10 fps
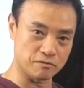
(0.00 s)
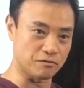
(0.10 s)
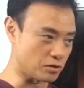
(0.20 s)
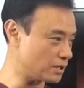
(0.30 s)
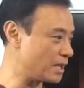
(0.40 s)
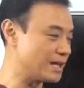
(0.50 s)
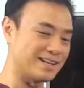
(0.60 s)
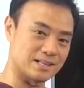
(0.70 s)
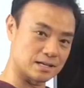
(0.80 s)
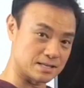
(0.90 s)
the foot.
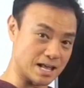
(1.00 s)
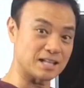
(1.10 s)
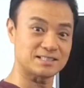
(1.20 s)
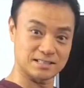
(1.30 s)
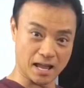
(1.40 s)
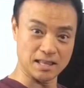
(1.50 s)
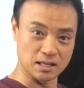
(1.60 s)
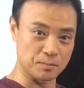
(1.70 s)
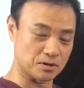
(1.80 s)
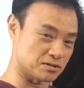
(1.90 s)
Not
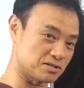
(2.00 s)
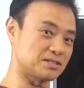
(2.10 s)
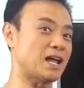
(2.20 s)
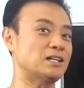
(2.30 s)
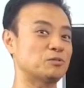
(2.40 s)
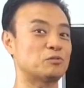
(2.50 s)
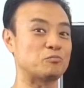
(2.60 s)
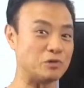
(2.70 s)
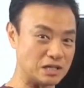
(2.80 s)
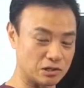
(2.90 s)
standing, because standing
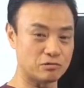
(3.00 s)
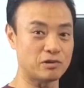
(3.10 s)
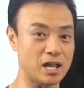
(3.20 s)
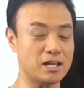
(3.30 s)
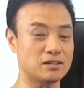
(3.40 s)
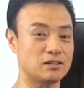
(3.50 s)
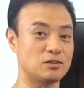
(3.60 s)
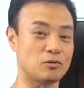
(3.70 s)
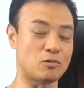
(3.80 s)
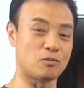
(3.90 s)
would recreate
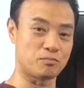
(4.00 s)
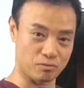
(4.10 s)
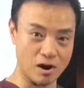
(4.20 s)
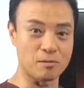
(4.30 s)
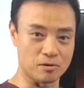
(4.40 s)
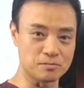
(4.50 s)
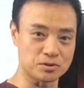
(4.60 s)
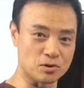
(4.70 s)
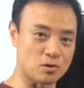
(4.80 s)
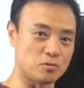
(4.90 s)
your problem.
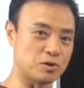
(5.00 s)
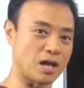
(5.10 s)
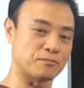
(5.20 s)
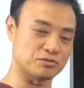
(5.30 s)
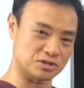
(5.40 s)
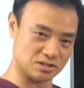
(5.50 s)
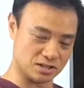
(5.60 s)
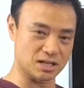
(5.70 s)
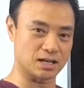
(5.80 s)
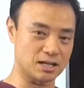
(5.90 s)
So we have you
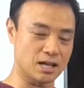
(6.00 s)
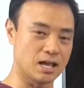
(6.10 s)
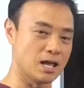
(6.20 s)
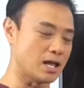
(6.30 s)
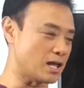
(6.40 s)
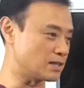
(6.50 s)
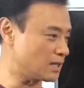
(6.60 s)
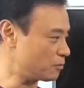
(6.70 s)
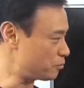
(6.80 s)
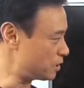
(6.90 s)
sitting, and
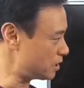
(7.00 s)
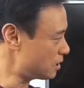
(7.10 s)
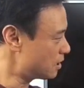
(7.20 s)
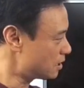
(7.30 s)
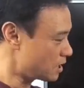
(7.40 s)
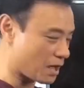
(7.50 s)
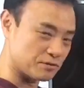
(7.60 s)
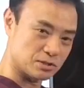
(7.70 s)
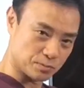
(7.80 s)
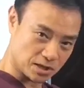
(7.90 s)
then we have
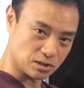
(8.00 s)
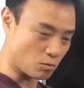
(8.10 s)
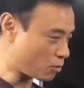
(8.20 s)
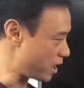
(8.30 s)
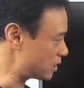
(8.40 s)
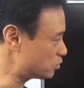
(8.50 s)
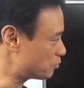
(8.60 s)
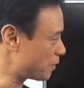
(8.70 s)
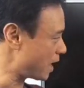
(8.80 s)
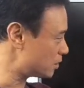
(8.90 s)
a special way to
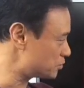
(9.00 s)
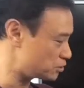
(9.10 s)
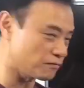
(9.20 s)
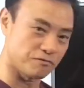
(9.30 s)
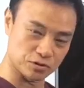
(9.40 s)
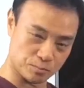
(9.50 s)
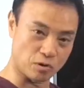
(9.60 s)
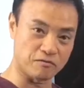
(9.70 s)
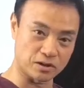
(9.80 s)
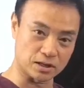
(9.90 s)
balance your foot
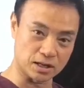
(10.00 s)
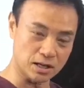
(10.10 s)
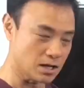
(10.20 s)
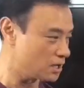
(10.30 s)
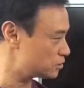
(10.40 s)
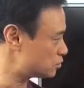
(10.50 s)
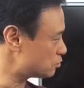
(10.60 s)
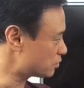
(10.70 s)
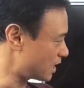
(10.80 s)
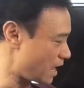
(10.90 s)
perfectly
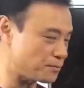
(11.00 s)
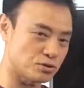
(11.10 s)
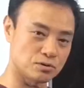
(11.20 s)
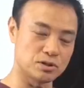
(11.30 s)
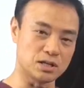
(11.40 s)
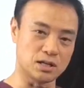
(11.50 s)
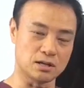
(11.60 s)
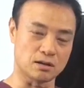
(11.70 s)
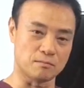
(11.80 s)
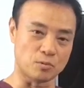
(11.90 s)
to capture
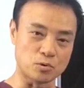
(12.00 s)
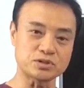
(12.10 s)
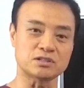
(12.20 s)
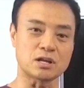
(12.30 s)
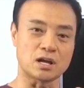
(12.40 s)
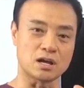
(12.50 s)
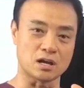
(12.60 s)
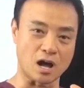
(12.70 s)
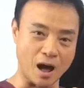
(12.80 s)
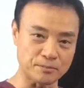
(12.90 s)
the most
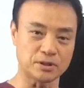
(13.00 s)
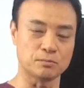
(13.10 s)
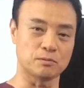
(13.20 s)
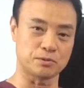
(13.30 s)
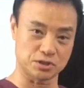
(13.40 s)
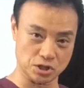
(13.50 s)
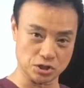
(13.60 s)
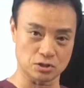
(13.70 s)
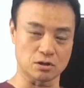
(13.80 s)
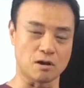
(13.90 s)
optimal
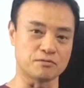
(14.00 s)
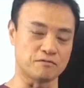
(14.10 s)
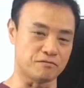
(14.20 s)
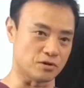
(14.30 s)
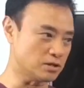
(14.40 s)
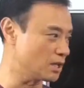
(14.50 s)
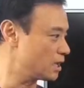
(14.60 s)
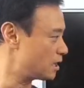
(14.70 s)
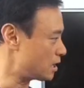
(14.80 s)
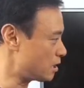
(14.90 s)
position of your foot
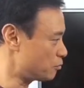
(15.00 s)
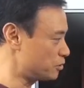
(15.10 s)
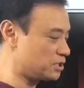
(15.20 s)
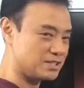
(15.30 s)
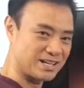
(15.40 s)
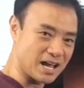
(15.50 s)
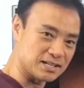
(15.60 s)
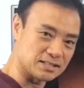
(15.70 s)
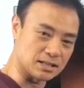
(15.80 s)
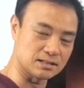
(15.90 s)
with this
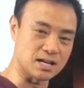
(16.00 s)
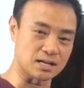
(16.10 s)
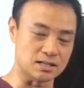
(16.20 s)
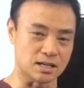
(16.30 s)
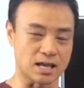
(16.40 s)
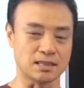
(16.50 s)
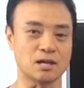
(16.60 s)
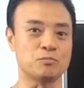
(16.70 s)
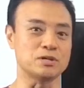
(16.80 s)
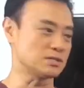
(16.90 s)
casting technique. And
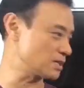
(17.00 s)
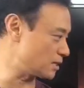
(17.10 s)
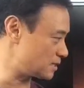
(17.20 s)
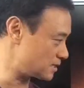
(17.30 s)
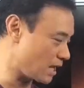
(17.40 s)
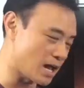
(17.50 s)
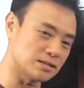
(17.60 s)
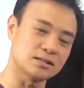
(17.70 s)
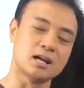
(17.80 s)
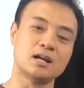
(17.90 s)
then we send this
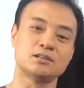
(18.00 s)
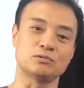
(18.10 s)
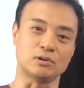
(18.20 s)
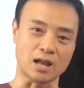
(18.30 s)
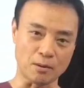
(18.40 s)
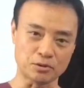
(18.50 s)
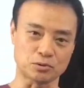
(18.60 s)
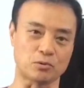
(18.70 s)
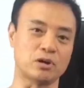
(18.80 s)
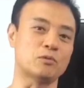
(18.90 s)
cast to a
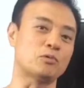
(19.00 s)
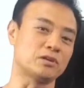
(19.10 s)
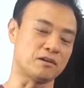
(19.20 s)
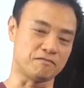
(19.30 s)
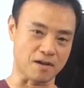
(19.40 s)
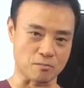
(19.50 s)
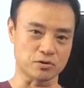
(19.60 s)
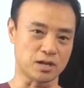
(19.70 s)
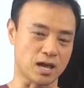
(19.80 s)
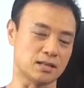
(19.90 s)
laboratory where they
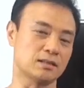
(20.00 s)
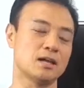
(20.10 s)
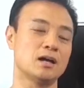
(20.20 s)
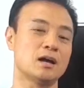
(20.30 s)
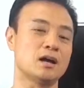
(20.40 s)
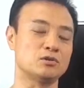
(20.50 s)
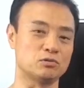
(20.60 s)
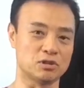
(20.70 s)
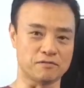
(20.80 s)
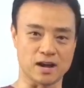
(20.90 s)
fabricate
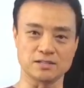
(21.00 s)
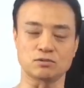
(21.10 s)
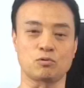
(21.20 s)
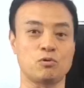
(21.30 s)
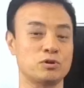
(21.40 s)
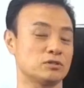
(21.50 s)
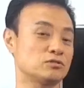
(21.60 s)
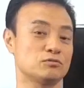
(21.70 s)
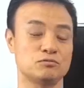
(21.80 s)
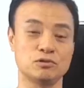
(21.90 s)
your device according
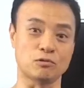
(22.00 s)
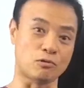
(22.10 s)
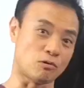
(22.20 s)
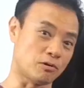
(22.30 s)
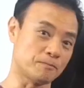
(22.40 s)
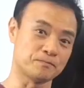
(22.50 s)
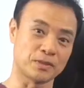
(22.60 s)
to your